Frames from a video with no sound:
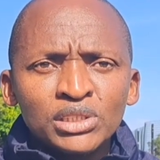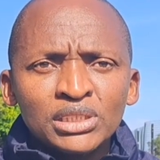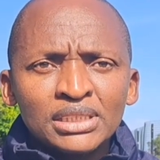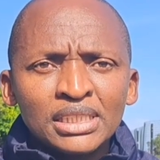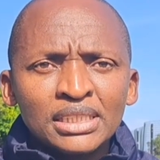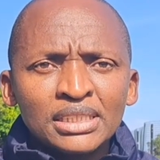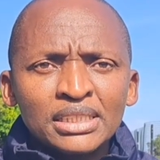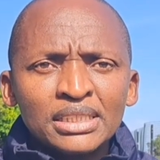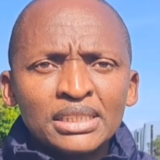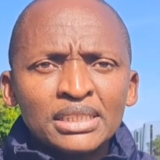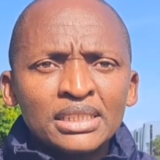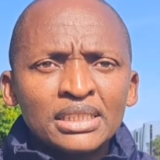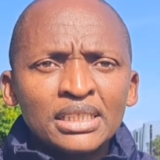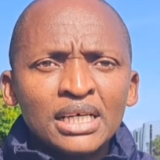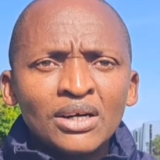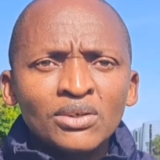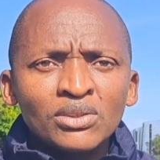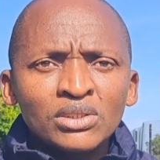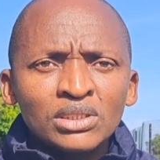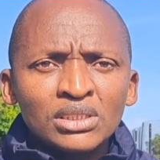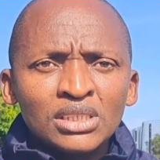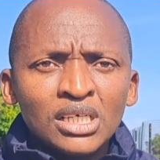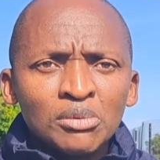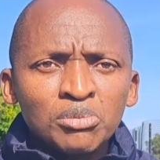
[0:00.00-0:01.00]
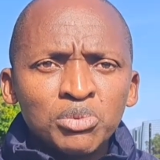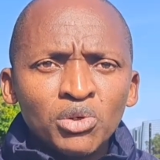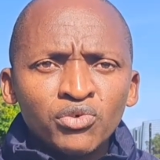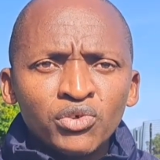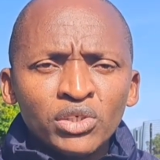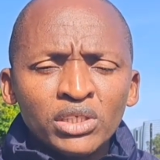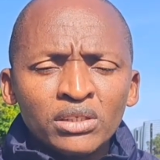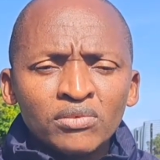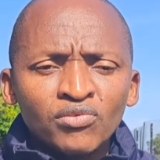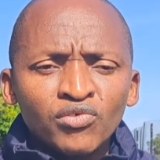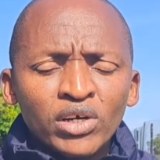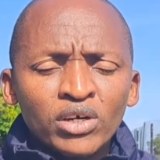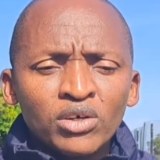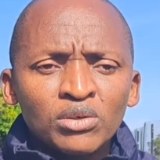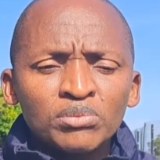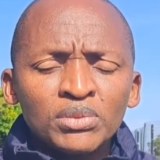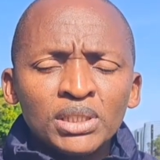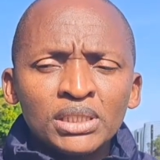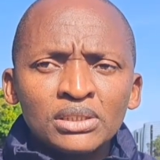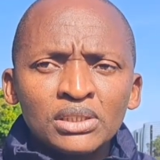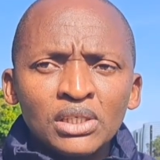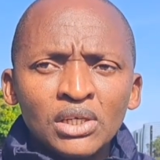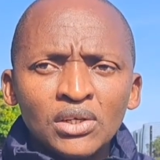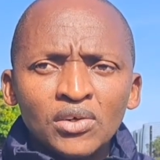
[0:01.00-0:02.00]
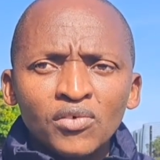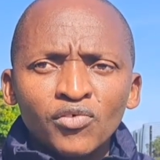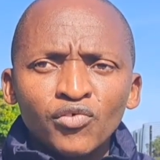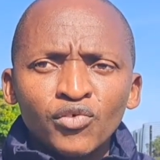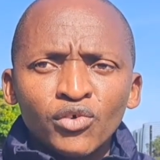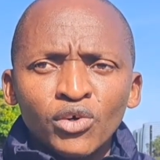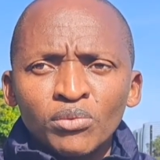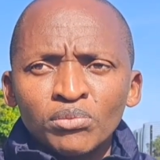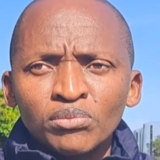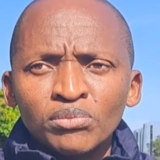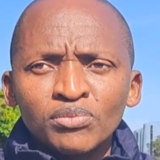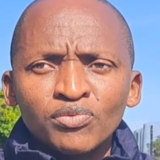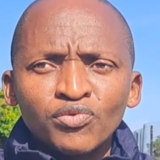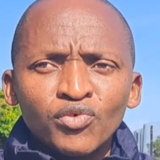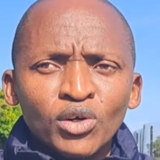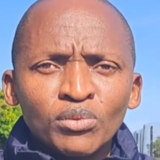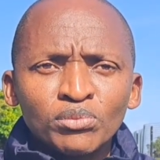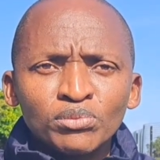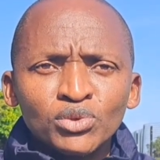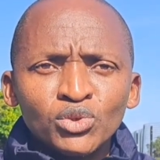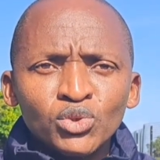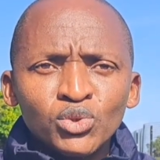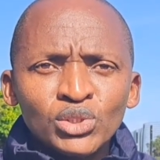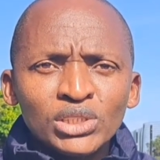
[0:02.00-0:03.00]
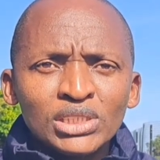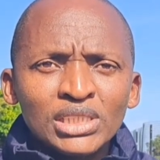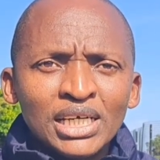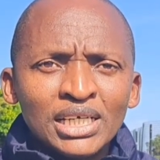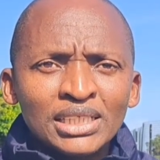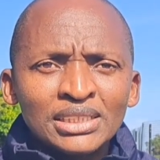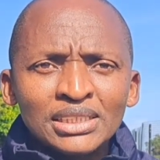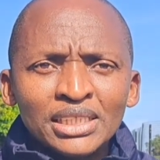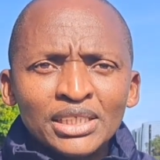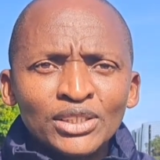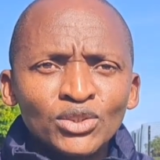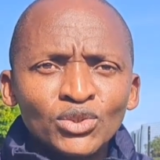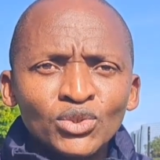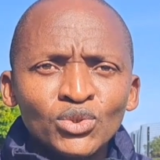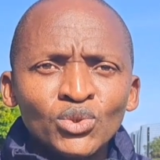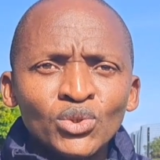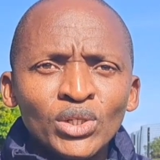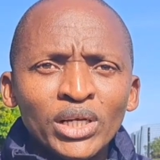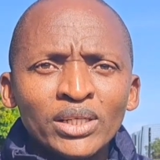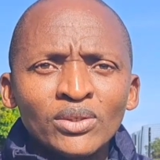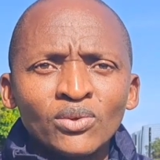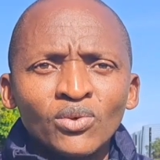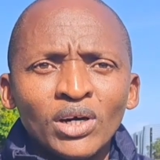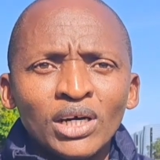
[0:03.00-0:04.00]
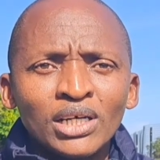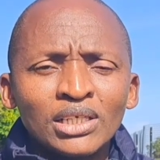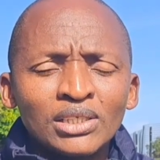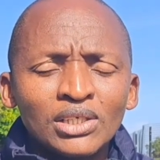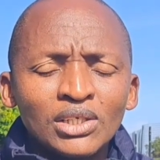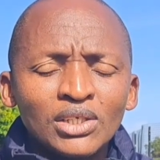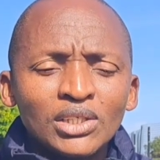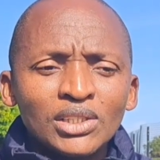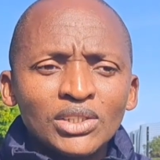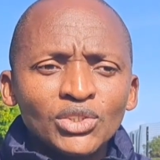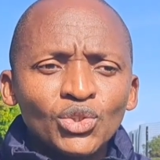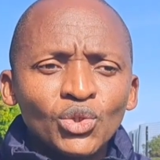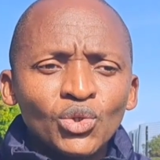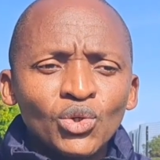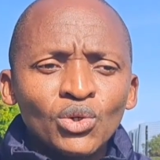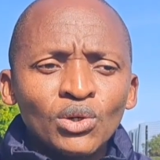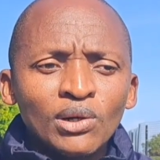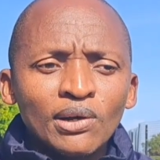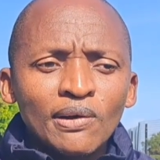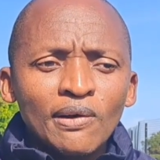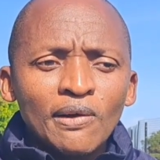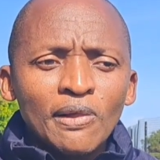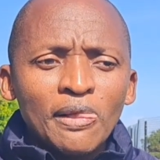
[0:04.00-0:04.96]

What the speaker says: It's an in and out type of an environment from 2 sides, N2, N1. So